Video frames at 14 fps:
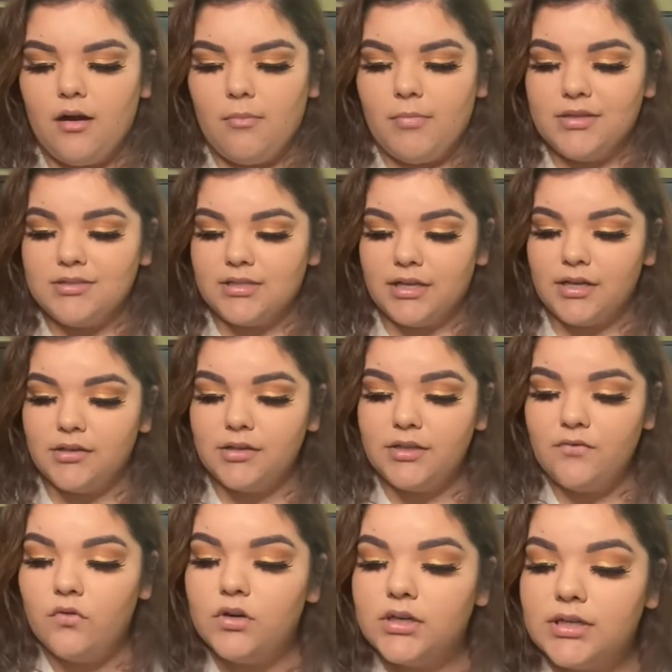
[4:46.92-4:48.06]
Secondly,
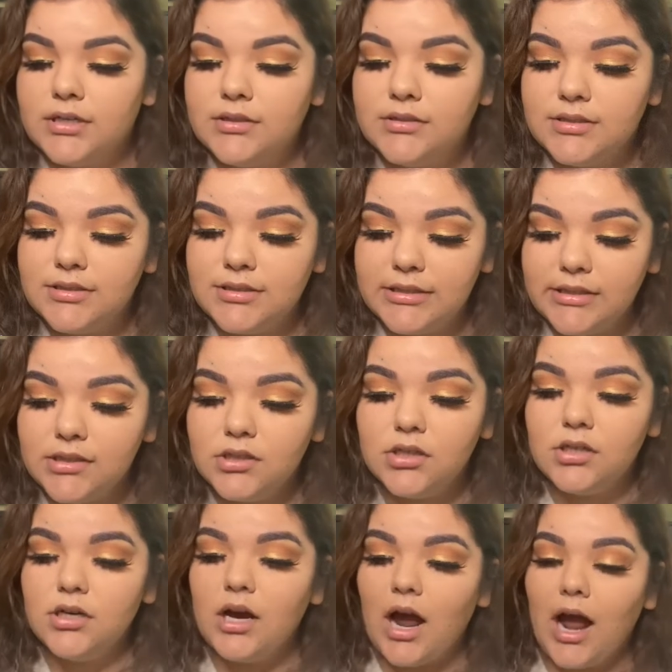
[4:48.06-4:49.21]
for
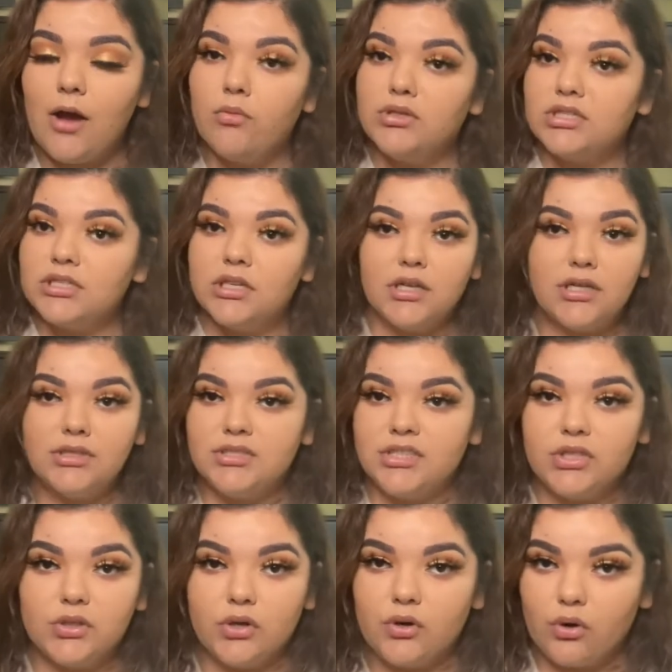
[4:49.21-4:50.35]
concealer, I wasn't a
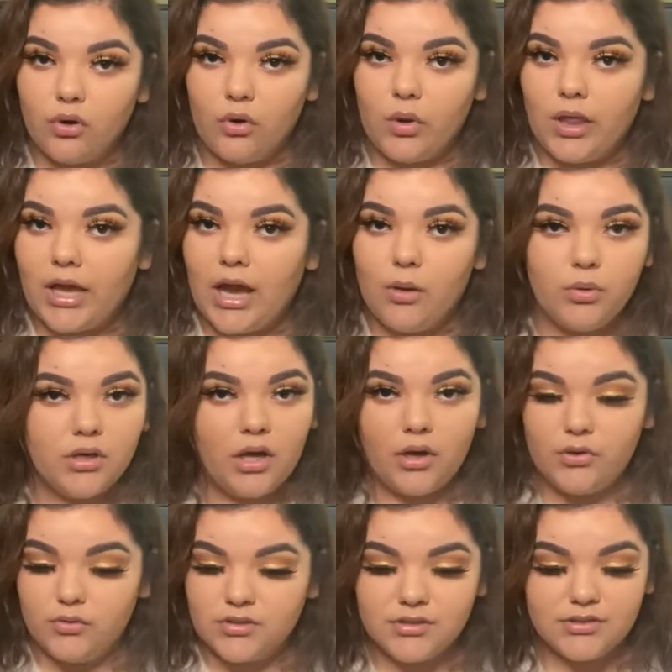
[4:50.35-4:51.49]
concealer girl. Like I would not
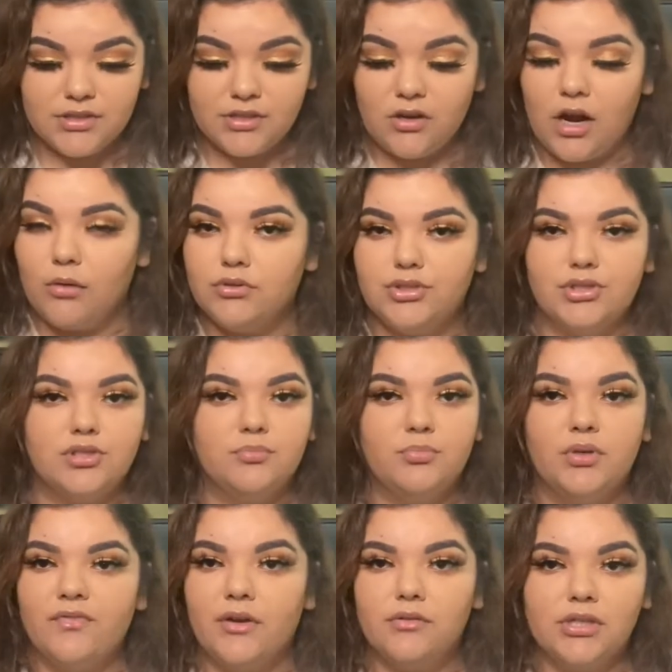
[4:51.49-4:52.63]
use concealer. I would just
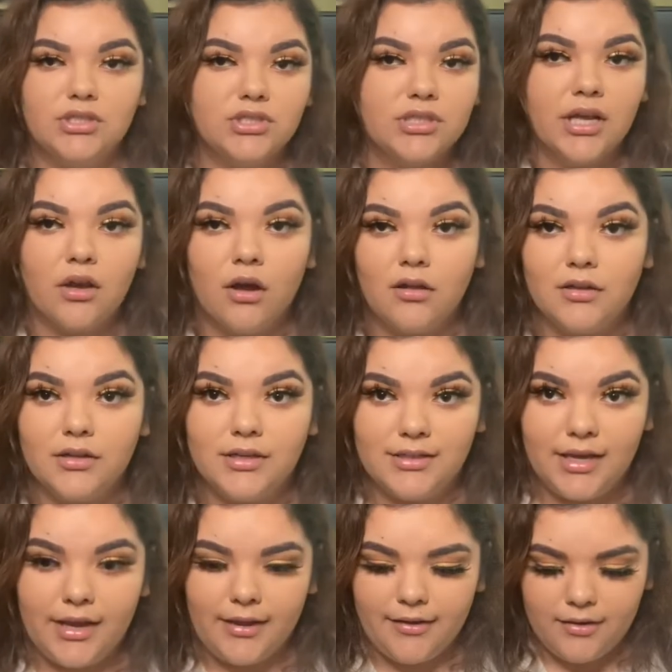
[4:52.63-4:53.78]
put foundation and call it a
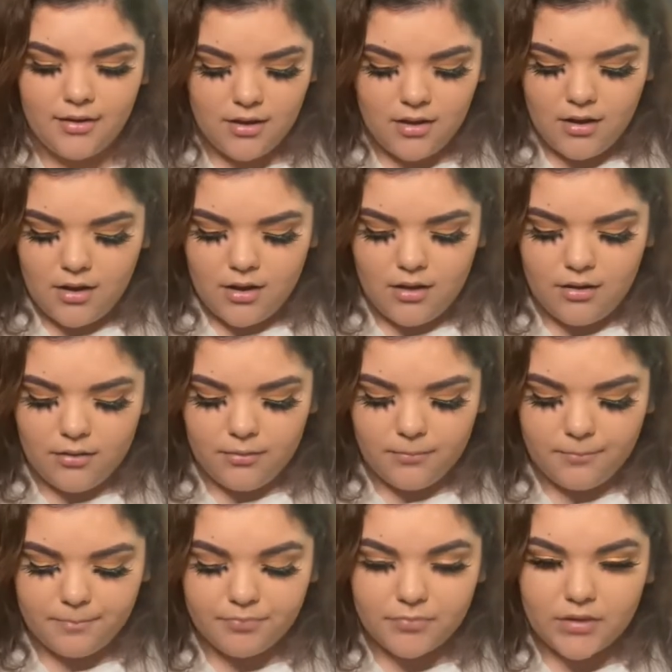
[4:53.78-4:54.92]
day.
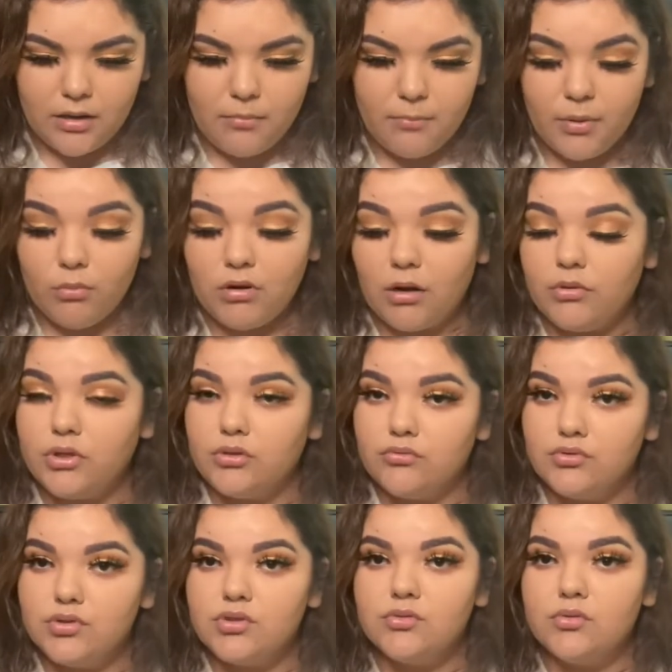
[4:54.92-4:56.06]
But what I would
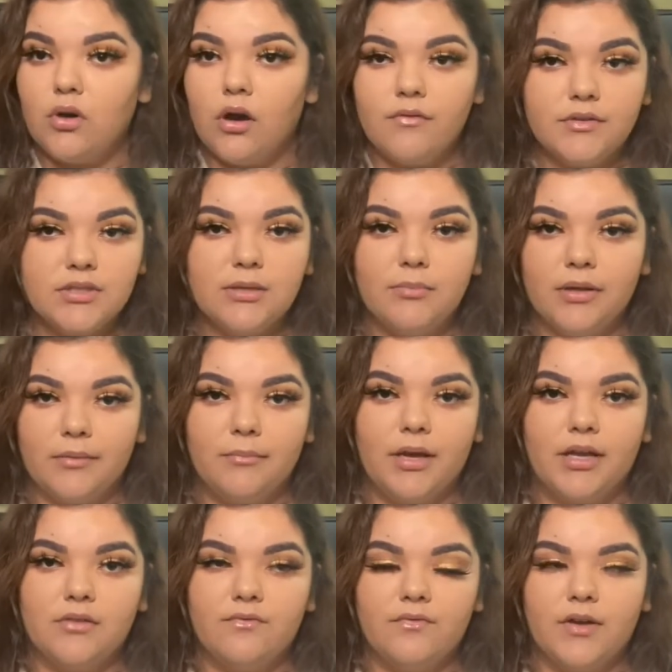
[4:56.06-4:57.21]
use to obviously blend
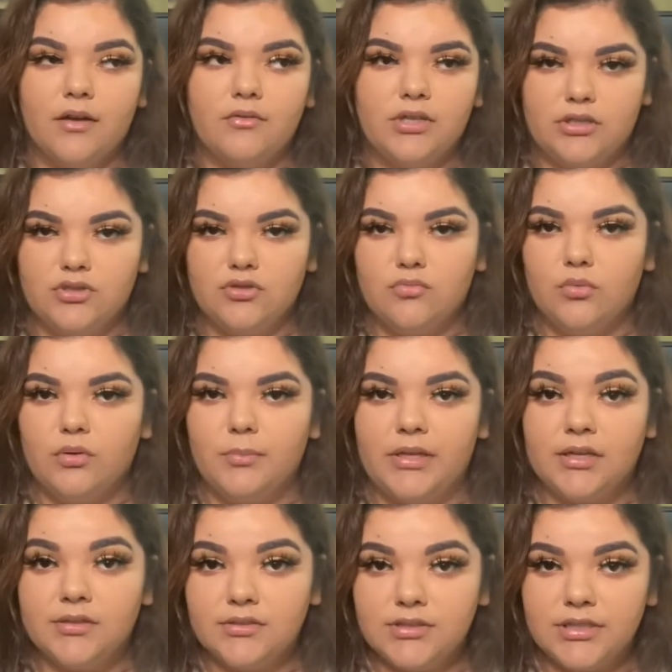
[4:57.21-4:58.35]
my foundation would be
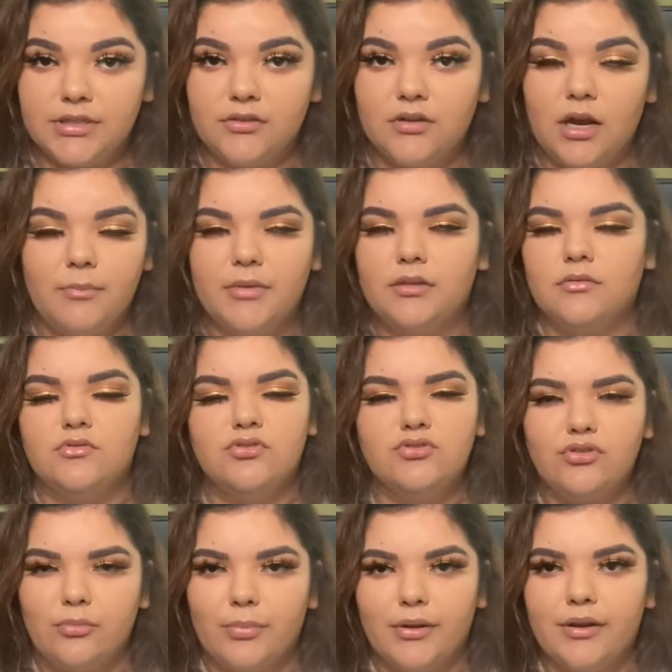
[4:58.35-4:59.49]
concealer. I mean,
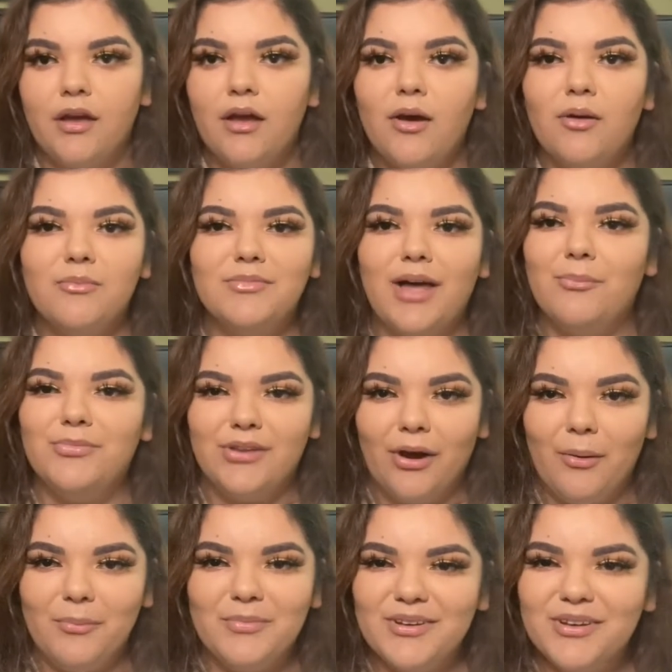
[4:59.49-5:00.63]
stupid, I'm
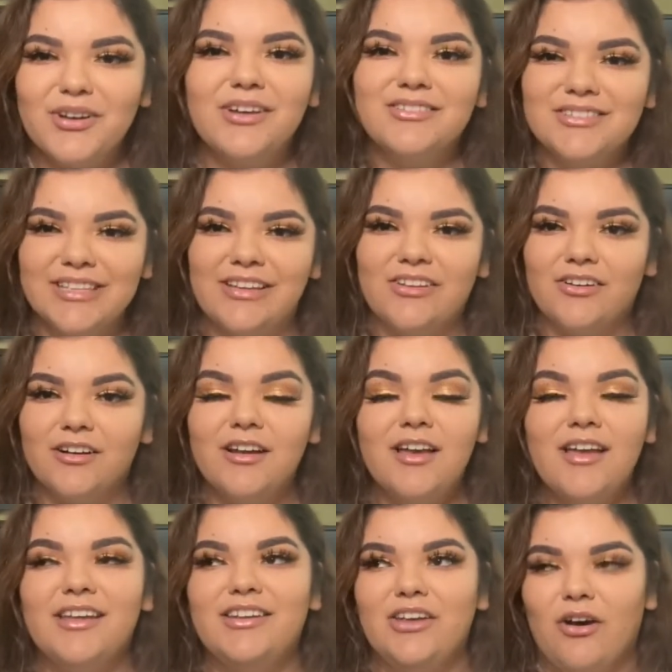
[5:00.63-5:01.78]
dumb. Concealer.
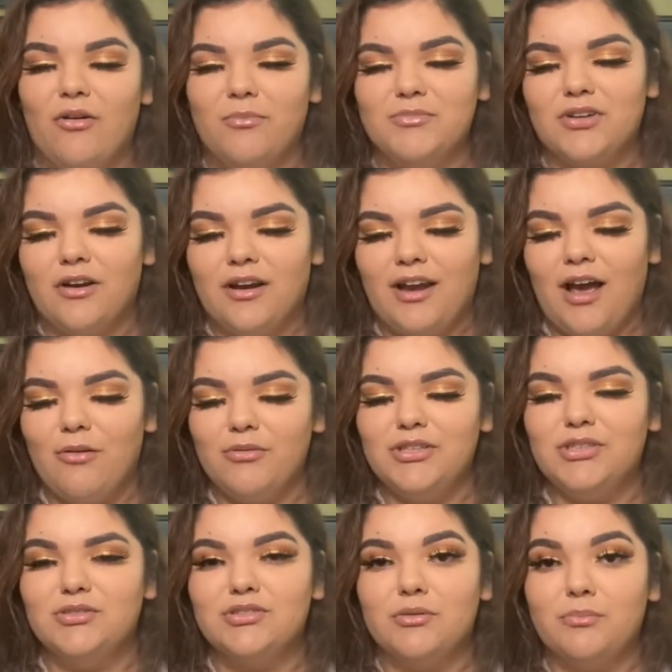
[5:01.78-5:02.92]
No, I'm sorry. I would
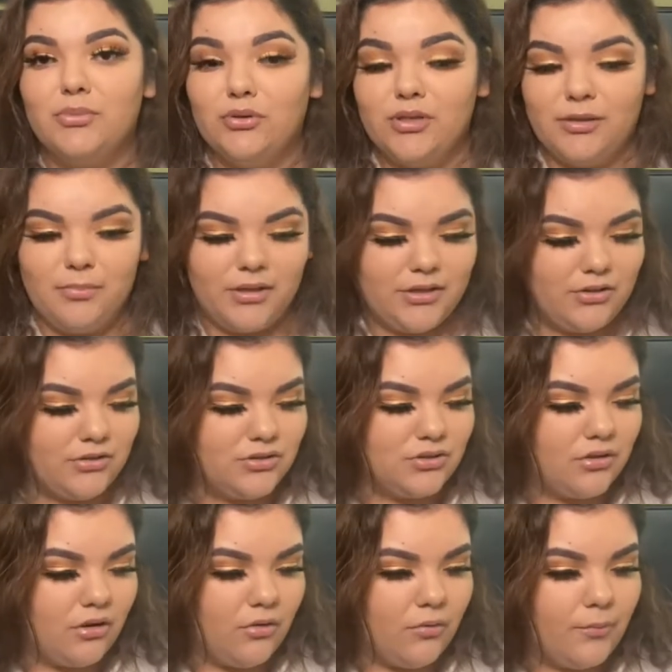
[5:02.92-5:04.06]
use a beauty blender.
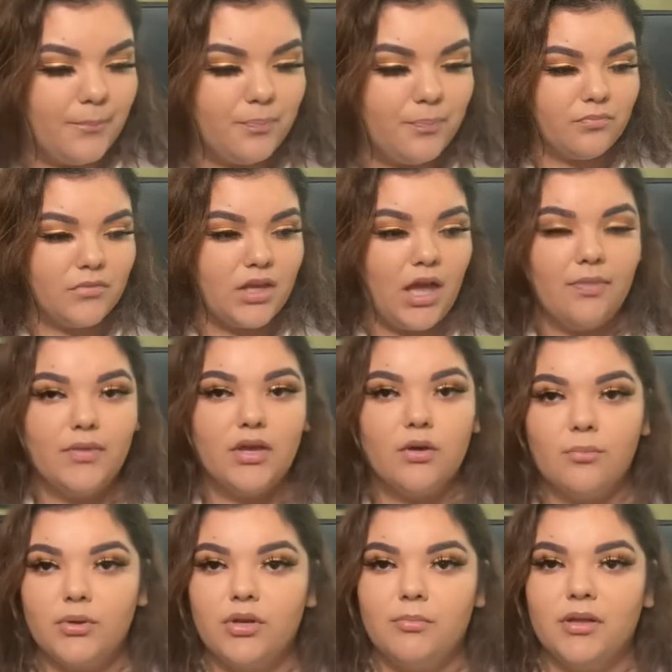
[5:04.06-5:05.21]
So I think a
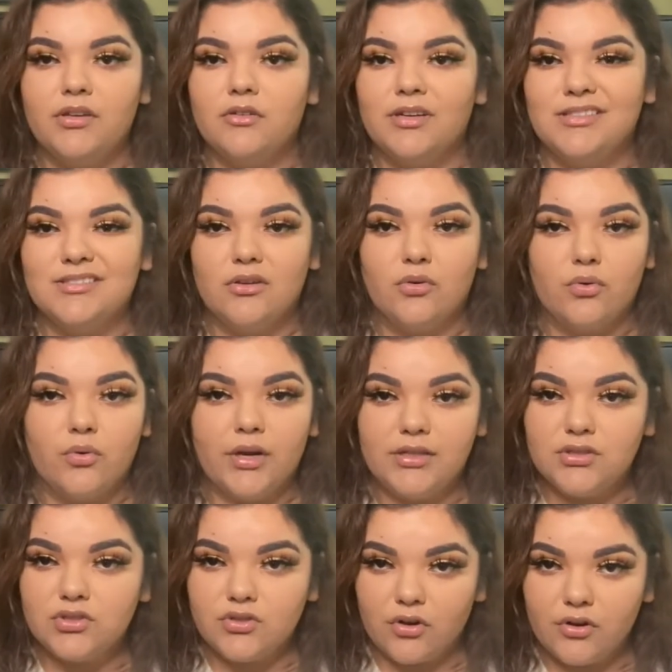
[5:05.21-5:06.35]
beauty blender is a great
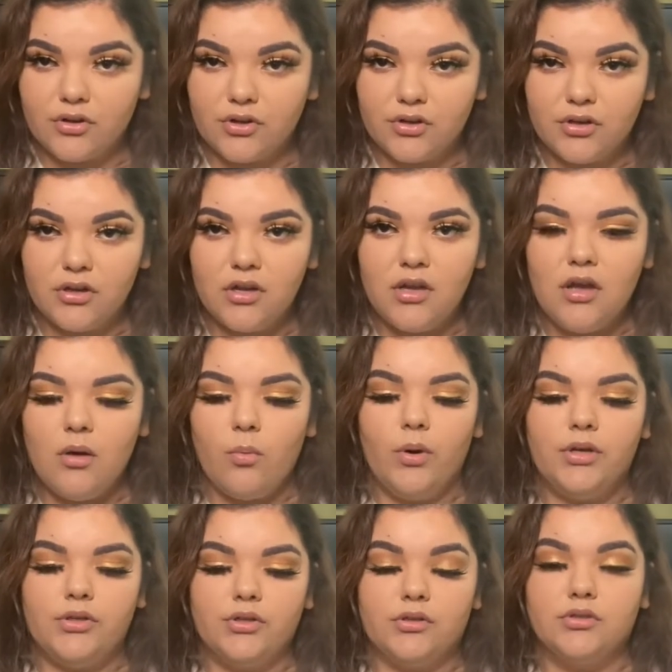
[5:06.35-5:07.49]
starter
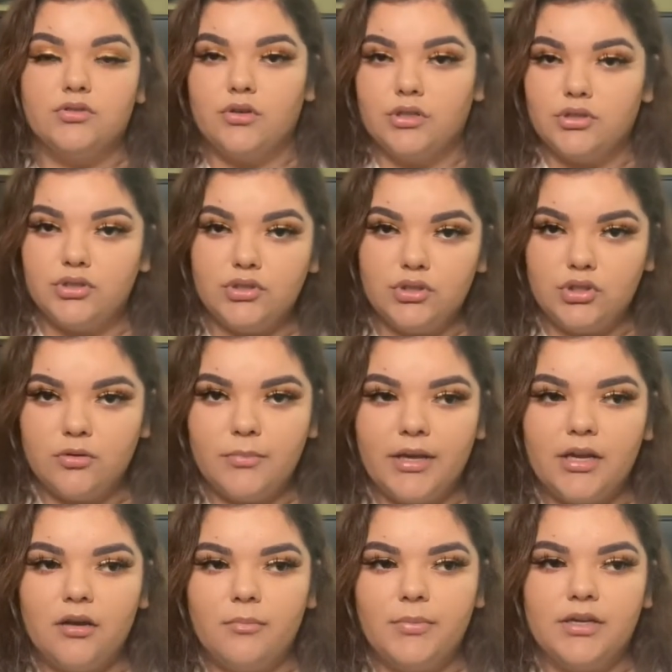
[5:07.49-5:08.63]
when you're starting to do your
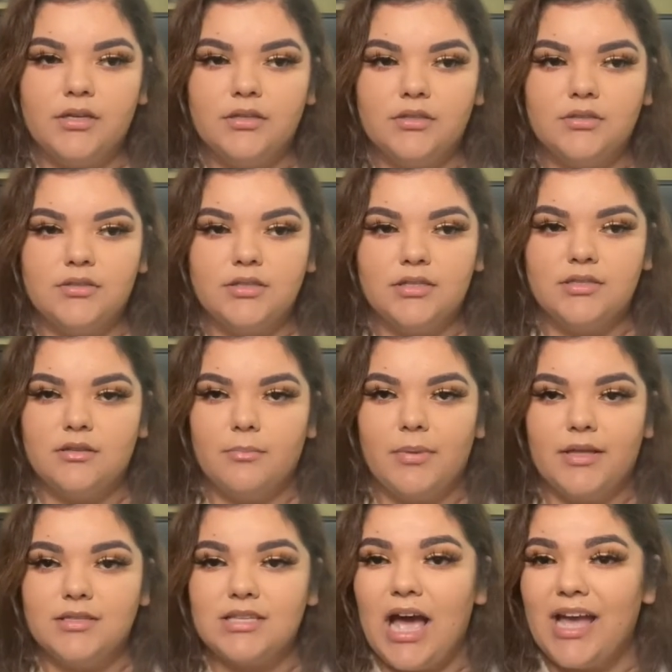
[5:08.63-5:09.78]
makeup because it's the
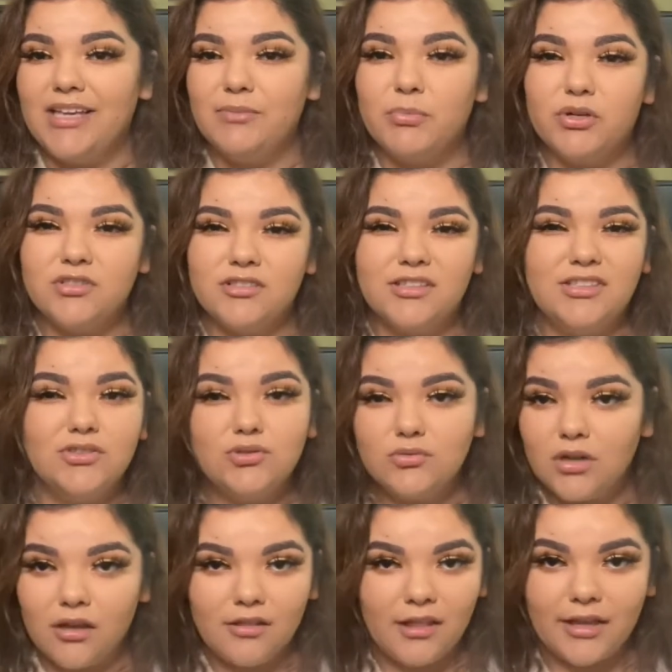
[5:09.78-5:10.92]
best. I personally do
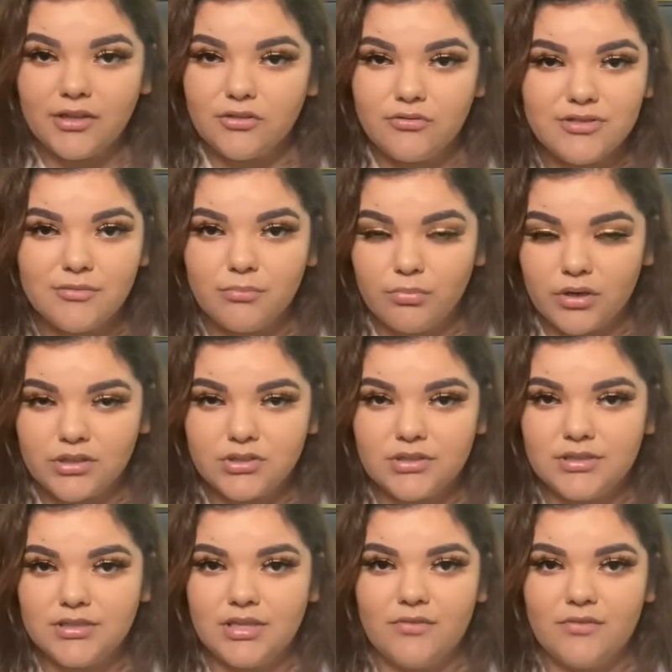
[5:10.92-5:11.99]
not like using brushes.